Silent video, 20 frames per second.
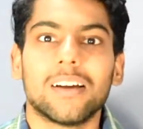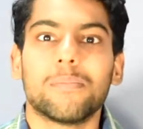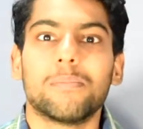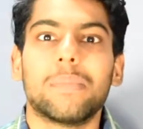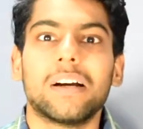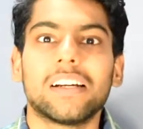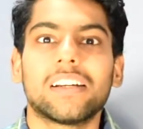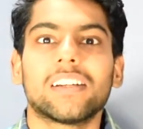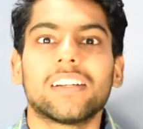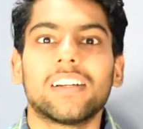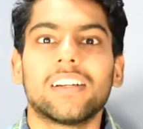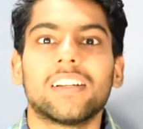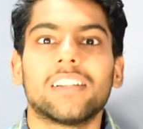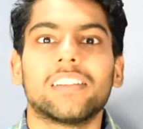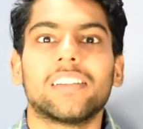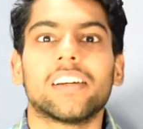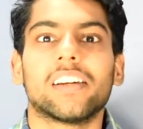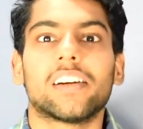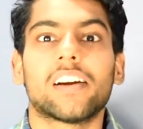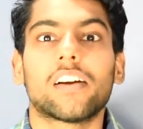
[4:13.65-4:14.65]
But
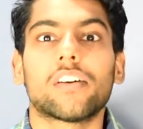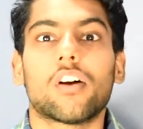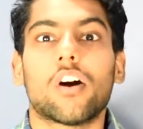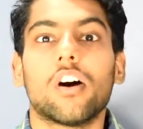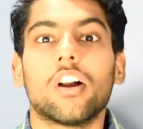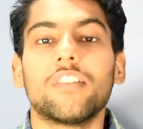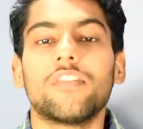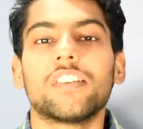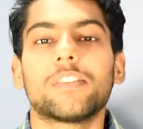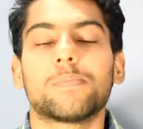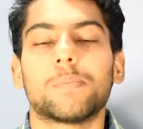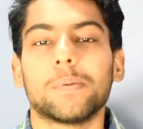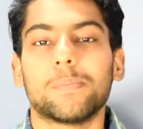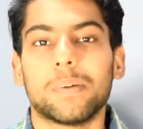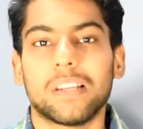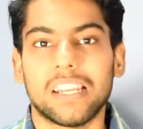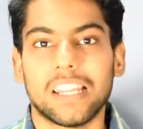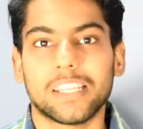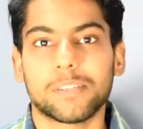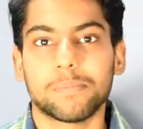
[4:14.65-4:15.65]
there are always
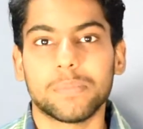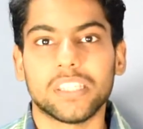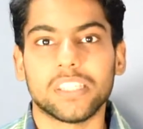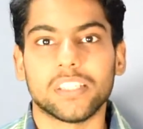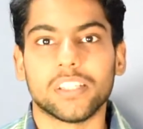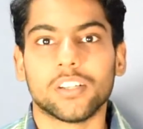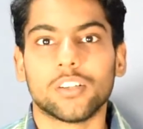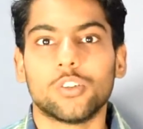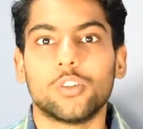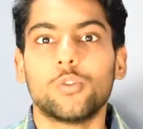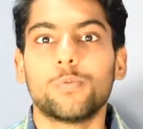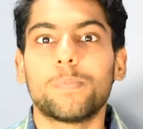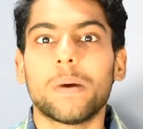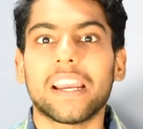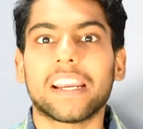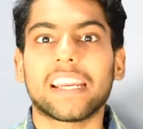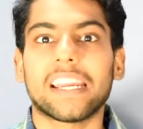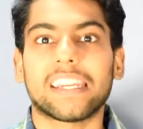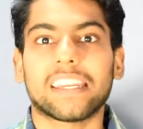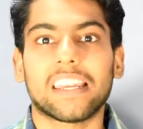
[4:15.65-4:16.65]
people like me who
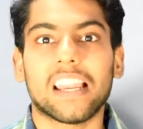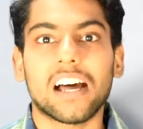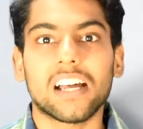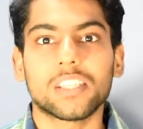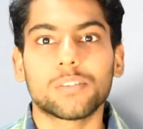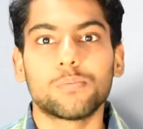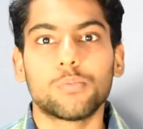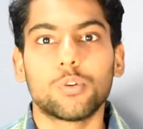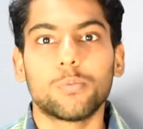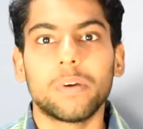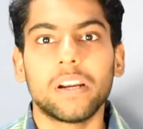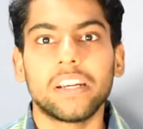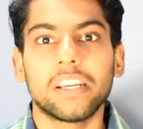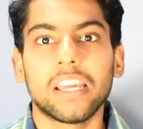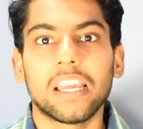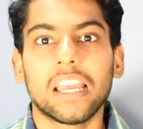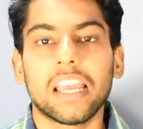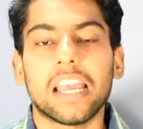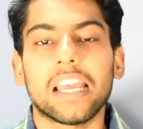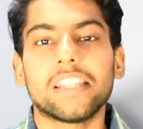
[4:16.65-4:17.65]
pack at last moment
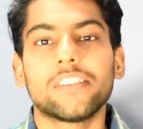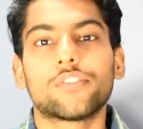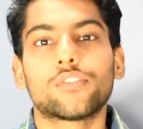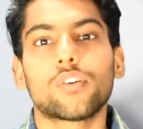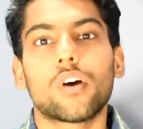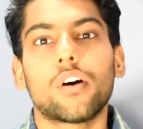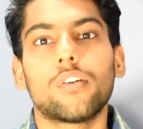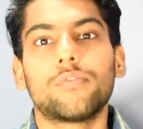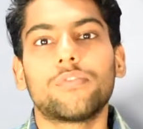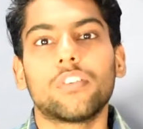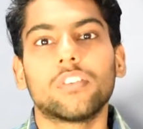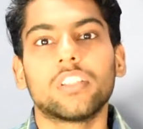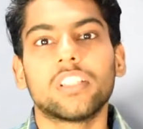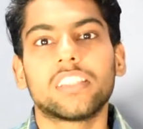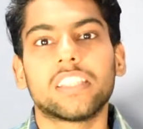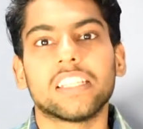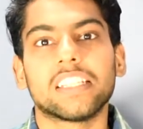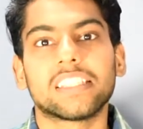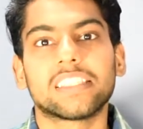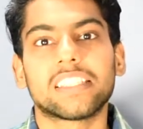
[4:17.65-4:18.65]
and solve for the
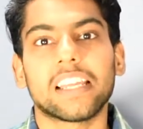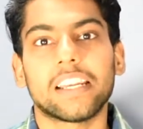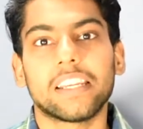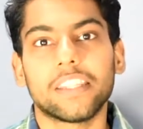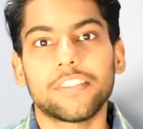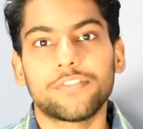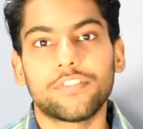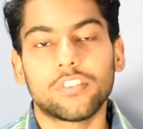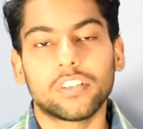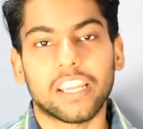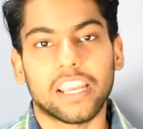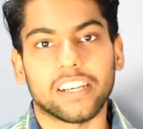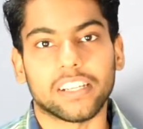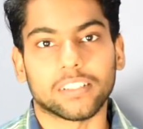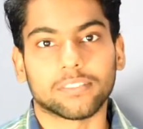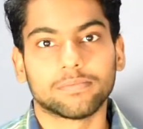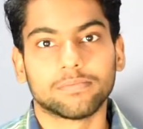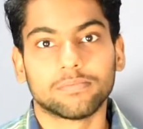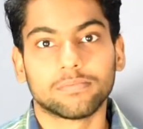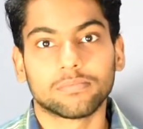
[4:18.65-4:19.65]
things that they forget.
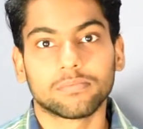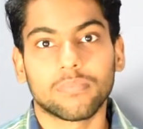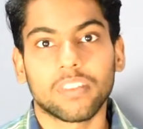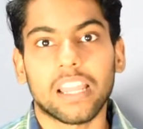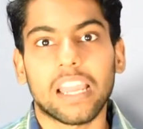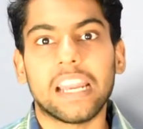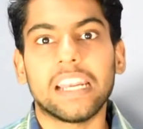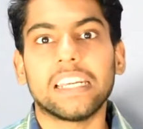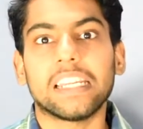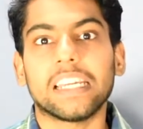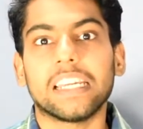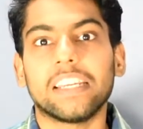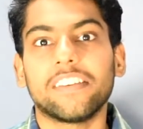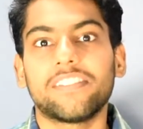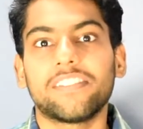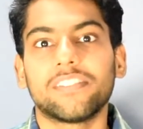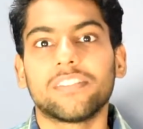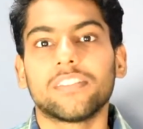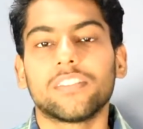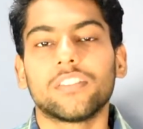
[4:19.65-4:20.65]
And if
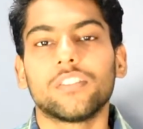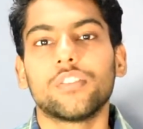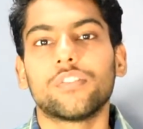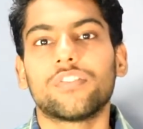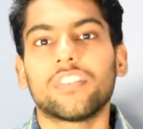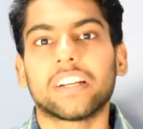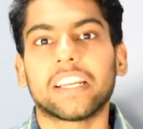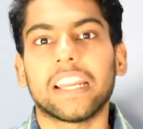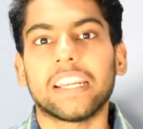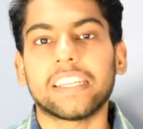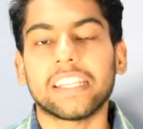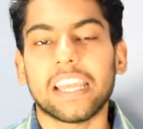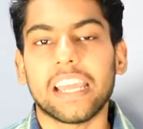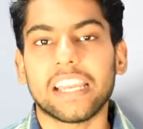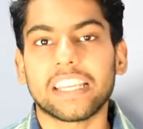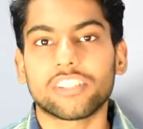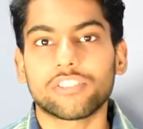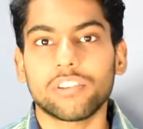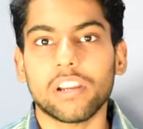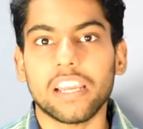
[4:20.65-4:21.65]
you forget
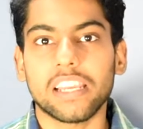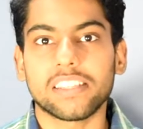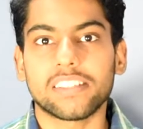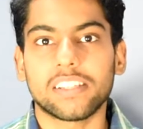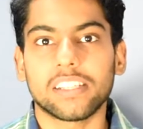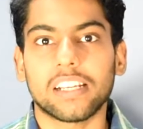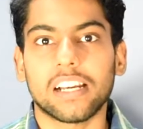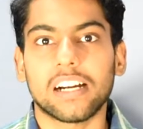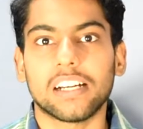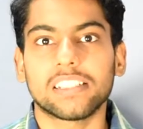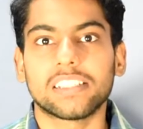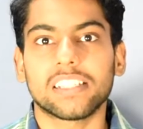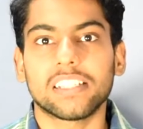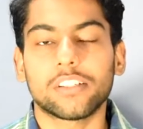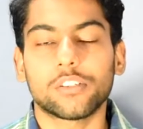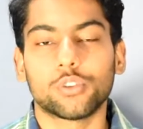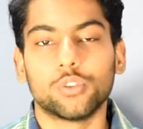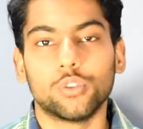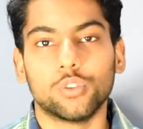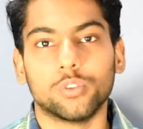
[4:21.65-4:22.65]
extra SD cards at
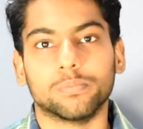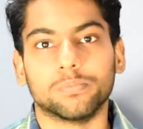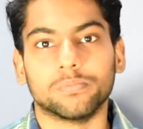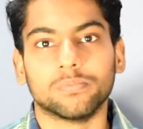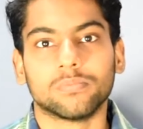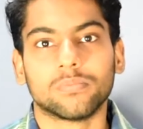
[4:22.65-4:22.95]
home,